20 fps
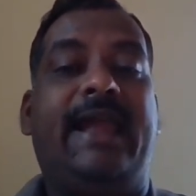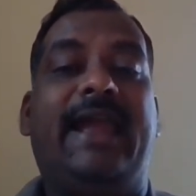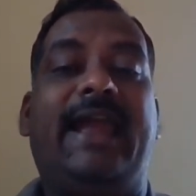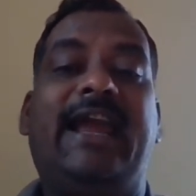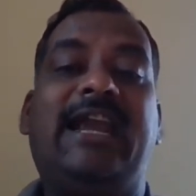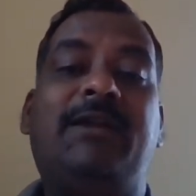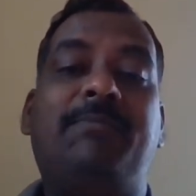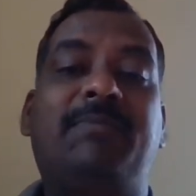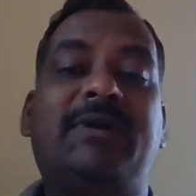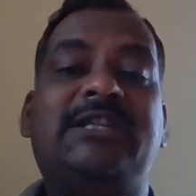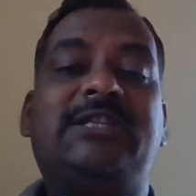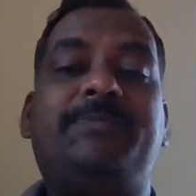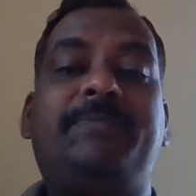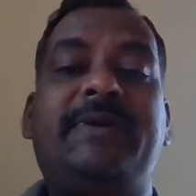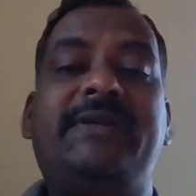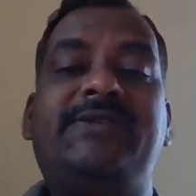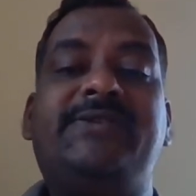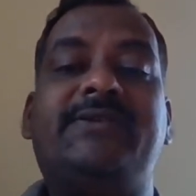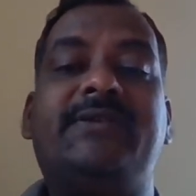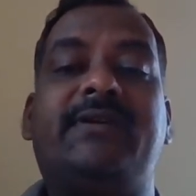Edmund
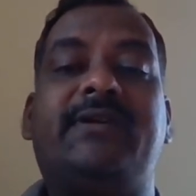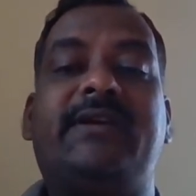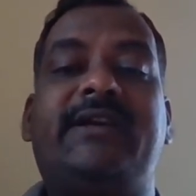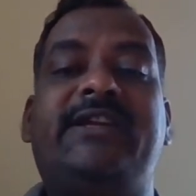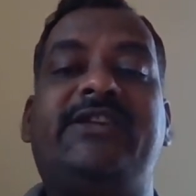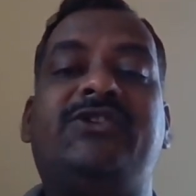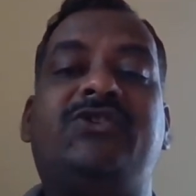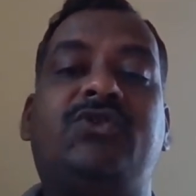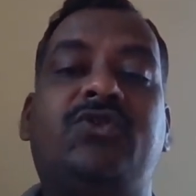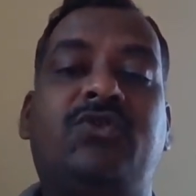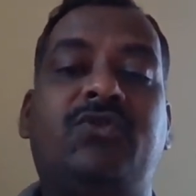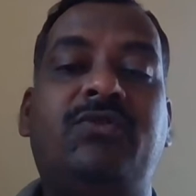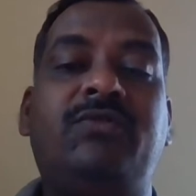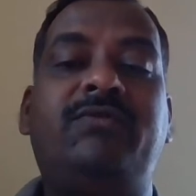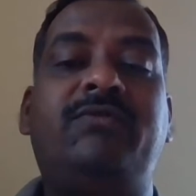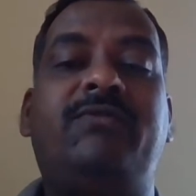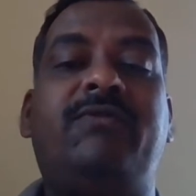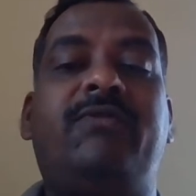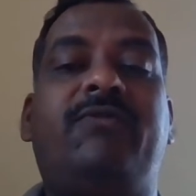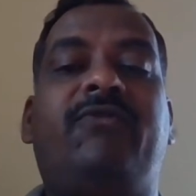Spenser is
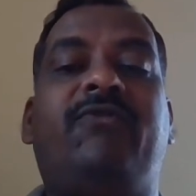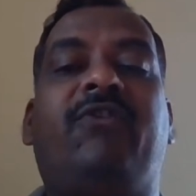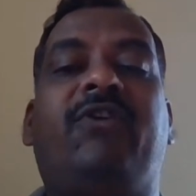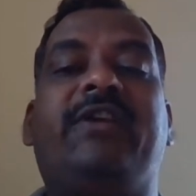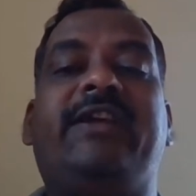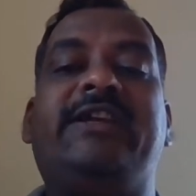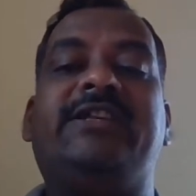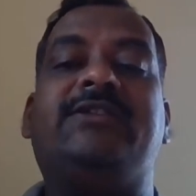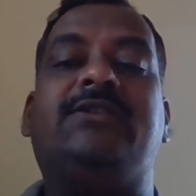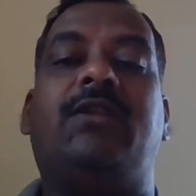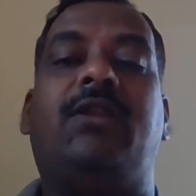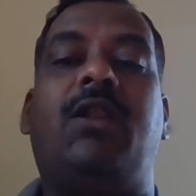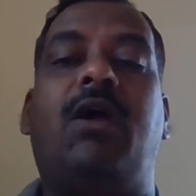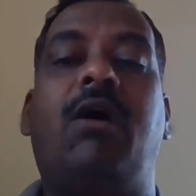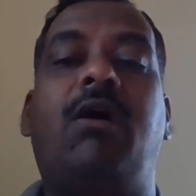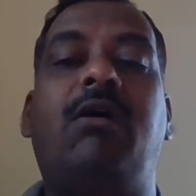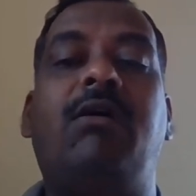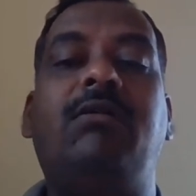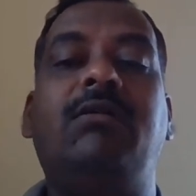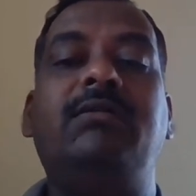known for his
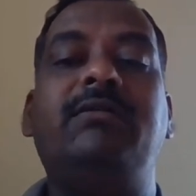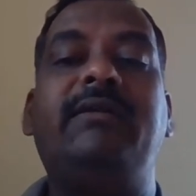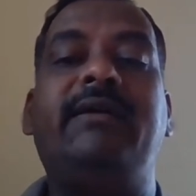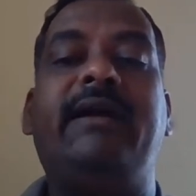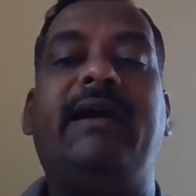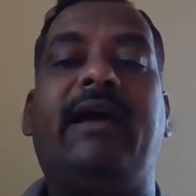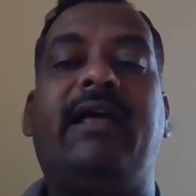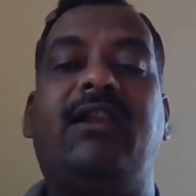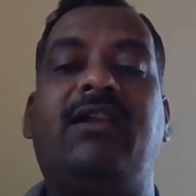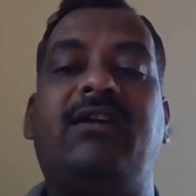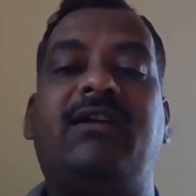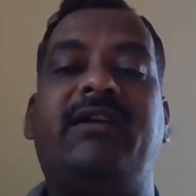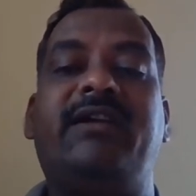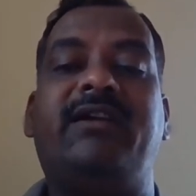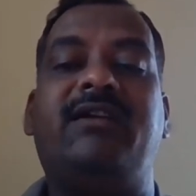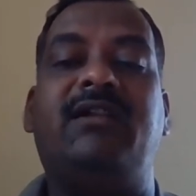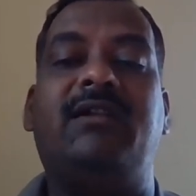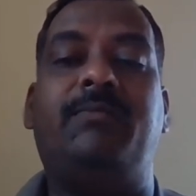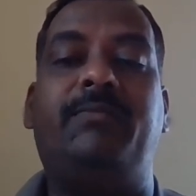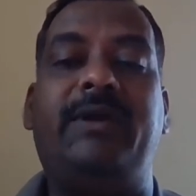long
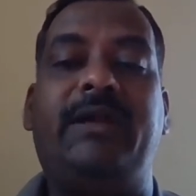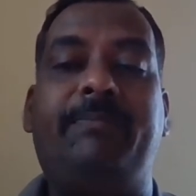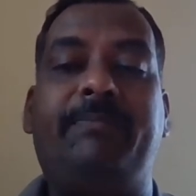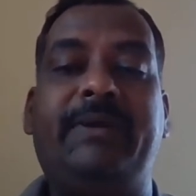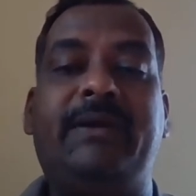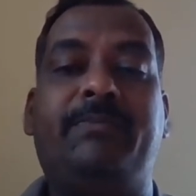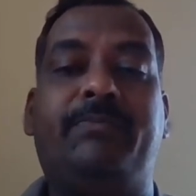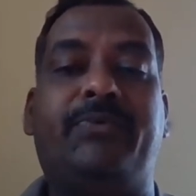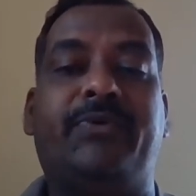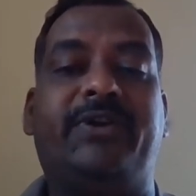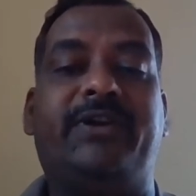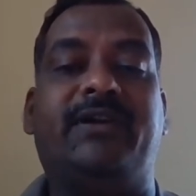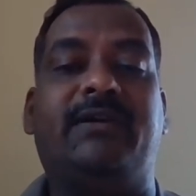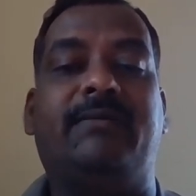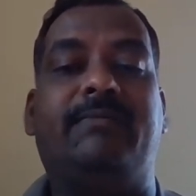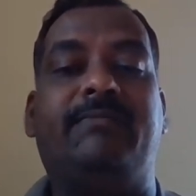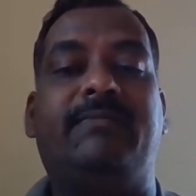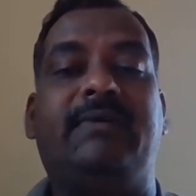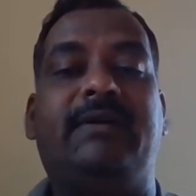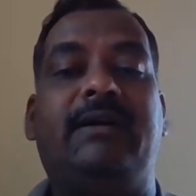allegorical epic
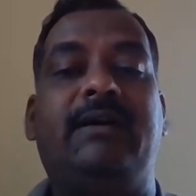poem,